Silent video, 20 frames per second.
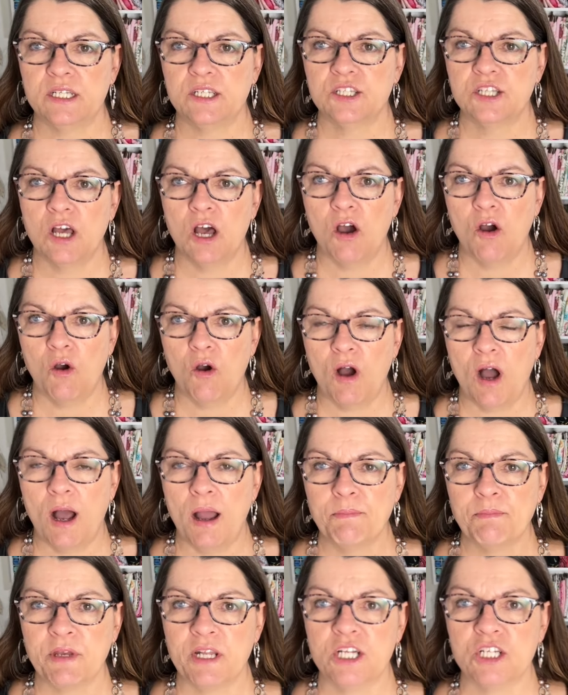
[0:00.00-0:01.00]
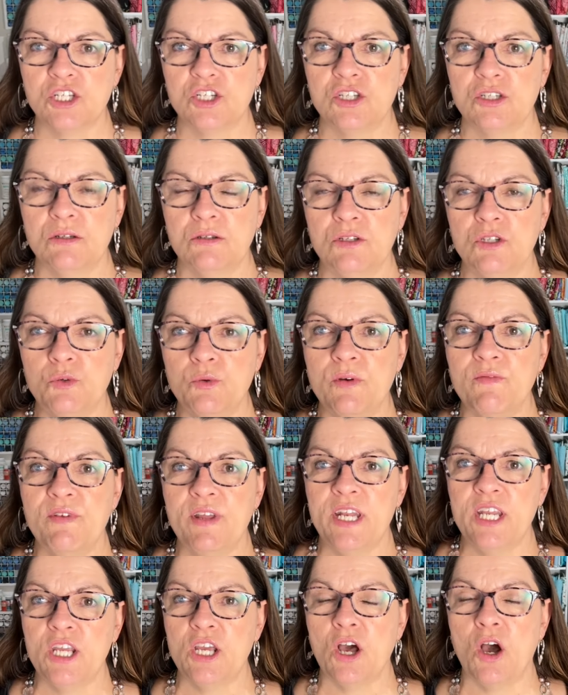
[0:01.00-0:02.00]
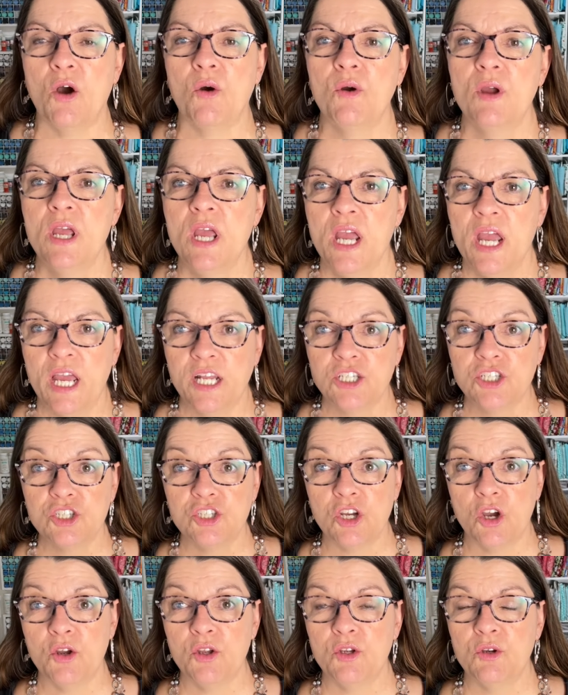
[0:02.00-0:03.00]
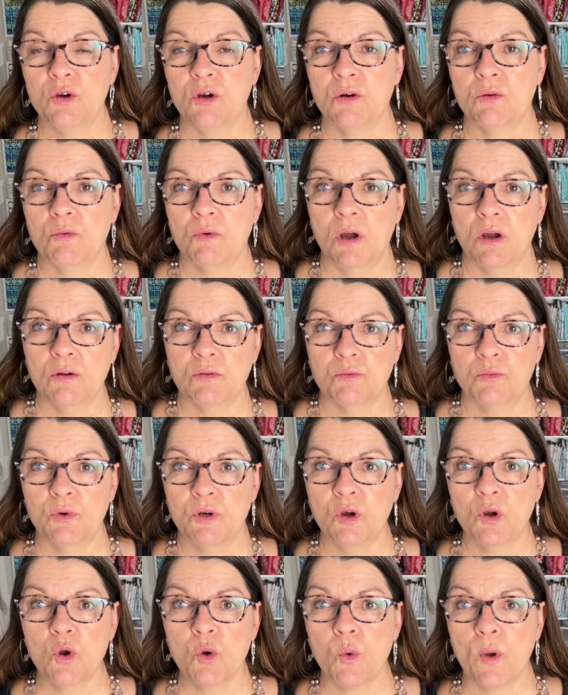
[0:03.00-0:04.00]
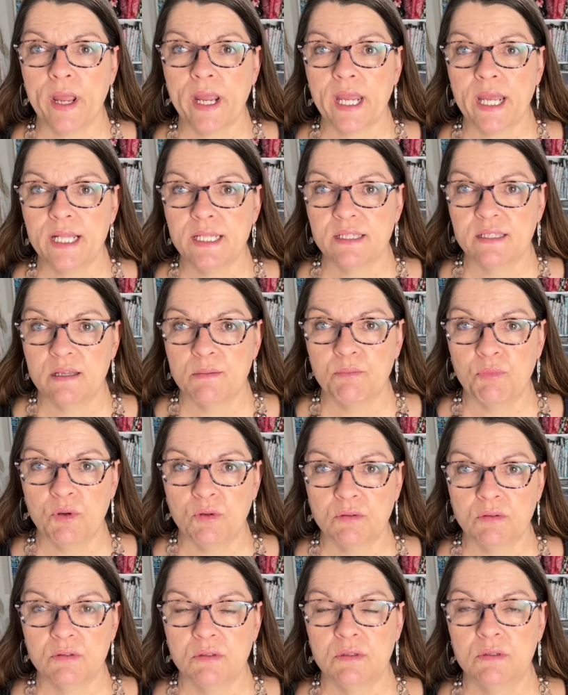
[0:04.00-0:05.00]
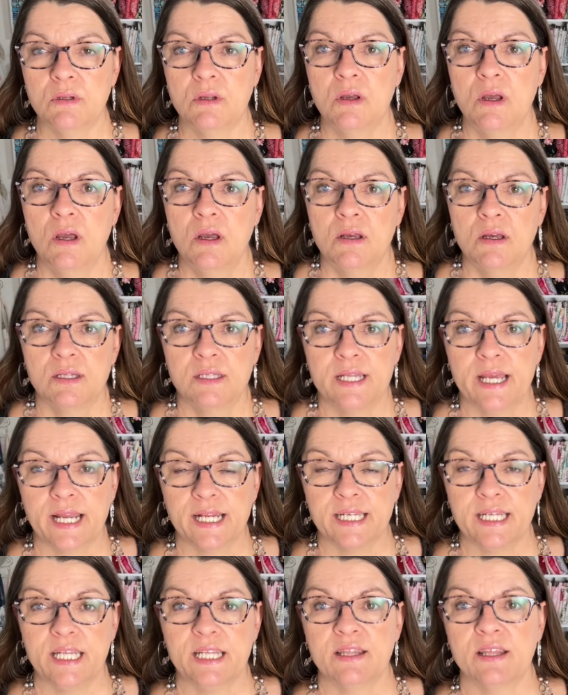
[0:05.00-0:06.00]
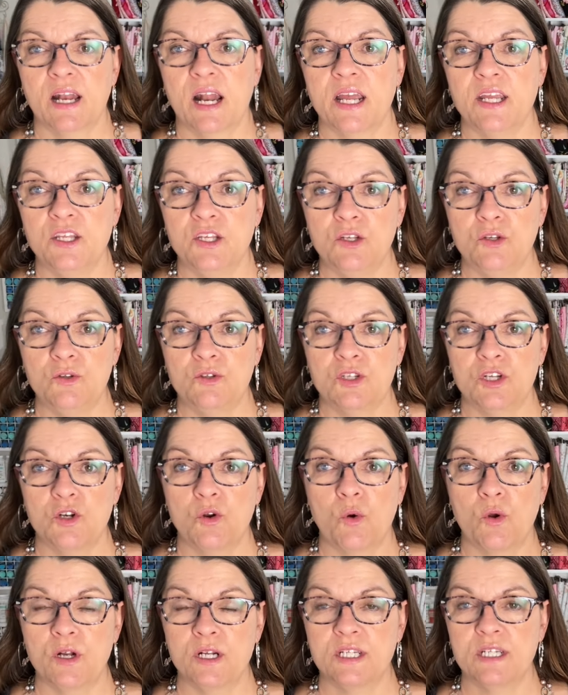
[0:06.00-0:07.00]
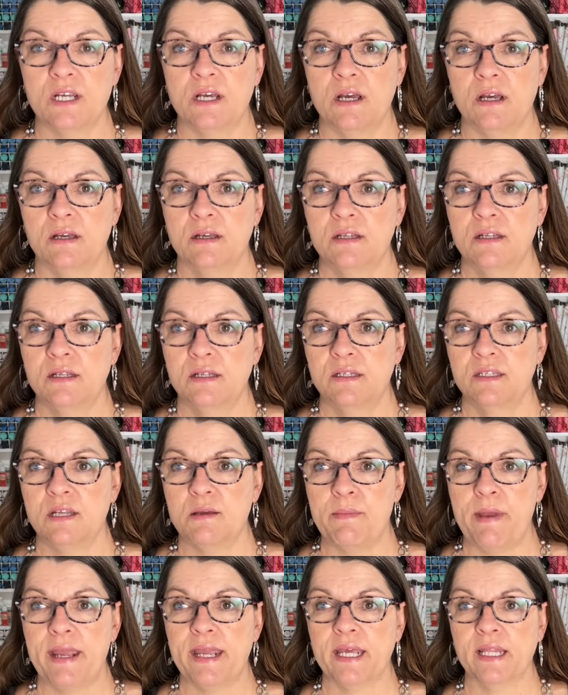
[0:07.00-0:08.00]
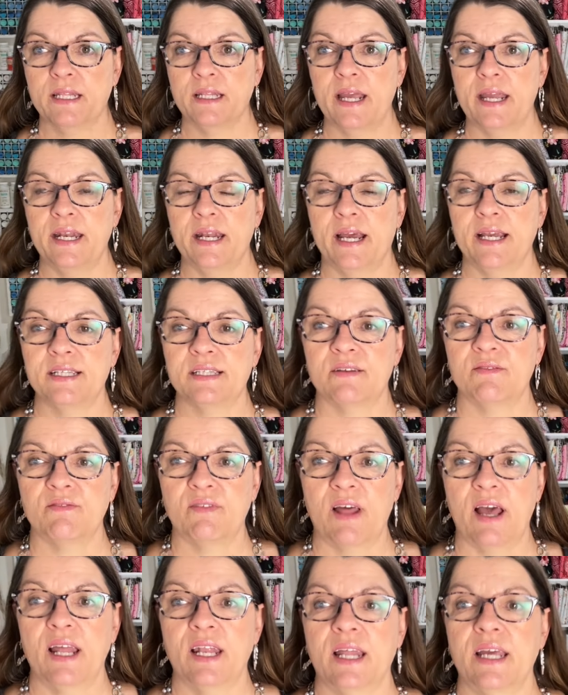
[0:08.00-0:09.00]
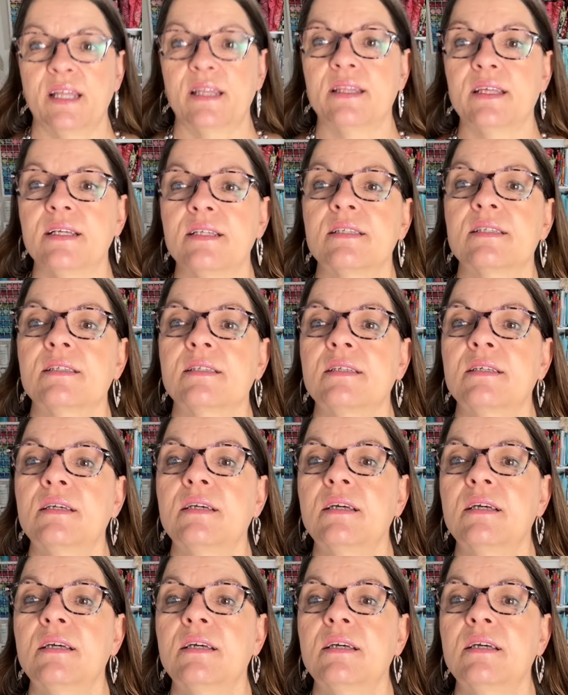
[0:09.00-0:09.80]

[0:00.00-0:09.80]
So I'm going to do a video and show you a, a real quick and simple technique that I used in order to, to make it lay nice and flat like this.